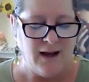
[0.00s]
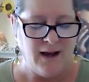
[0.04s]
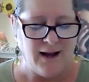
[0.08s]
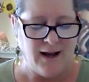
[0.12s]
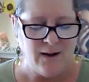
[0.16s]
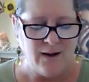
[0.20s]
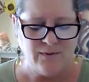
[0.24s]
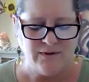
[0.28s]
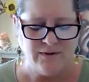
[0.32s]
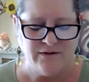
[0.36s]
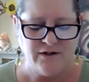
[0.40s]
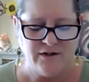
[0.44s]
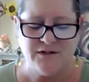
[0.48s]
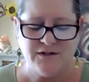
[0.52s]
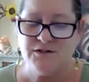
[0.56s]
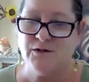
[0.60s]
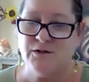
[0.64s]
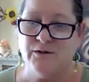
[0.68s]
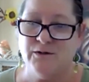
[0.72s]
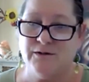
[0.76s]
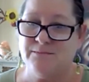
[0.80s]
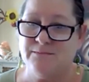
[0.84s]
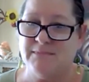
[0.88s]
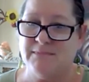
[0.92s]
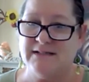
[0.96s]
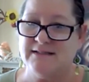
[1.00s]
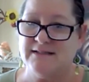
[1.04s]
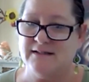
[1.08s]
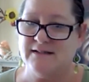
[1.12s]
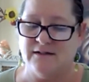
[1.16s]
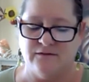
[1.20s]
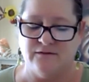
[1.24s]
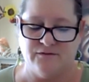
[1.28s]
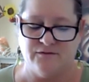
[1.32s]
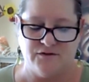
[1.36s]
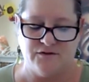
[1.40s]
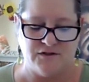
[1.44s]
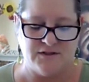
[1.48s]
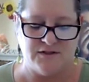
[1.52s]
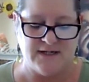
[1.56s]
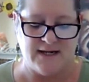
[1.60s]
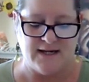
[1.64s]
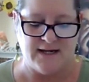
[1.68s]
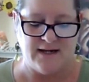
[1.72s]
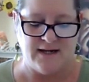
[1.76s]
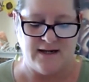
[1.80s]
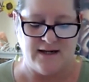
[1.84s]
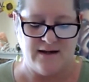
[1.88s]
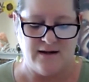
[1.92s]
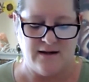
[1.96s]
I will not hurt myself
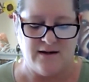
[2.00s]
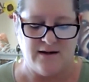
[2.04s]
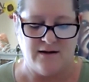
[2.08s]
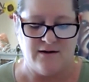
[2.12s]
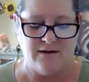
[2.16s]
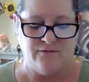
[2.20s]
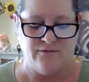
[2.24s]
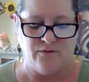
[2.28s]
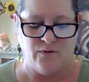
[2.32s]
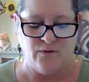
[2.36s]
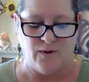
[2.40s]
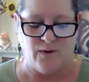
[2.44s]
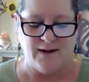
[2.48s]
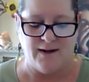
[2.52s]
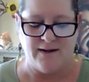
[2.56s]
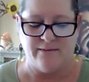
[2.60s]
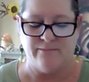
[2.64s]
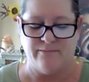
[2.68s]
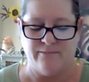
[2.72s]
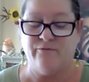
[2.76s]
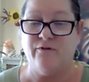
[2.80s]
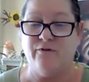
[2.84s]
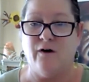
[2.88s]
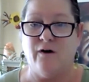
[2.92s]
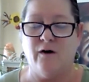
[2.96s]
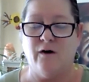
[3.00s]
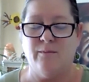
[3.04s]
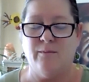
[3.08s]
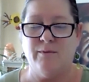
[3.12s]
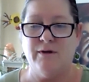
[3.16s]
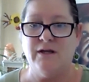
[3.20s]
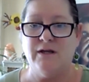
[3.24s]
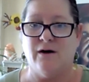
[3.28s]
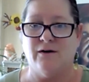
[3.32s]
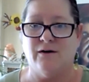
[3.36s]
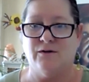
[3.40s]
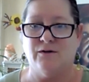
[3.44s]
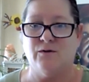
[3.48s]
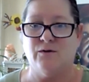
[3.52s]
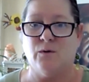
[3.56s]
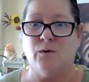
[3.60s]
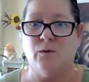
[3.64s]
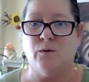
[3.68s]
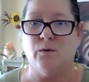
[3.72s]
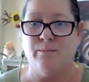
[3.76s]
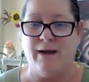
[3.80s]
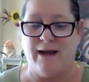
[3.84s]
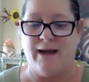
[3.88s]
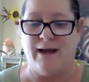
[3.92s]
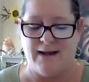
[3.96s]
today for I am far beyond
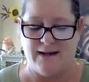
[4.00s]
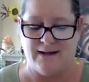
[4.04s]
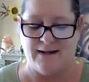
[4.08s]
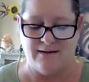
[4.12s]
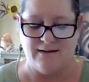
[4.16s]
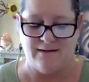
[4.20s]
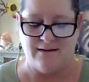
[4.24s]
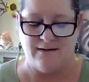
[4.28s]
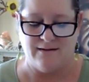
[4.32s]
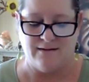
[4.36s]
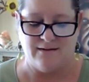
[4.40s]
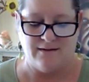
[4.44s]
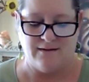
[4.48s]
all pain.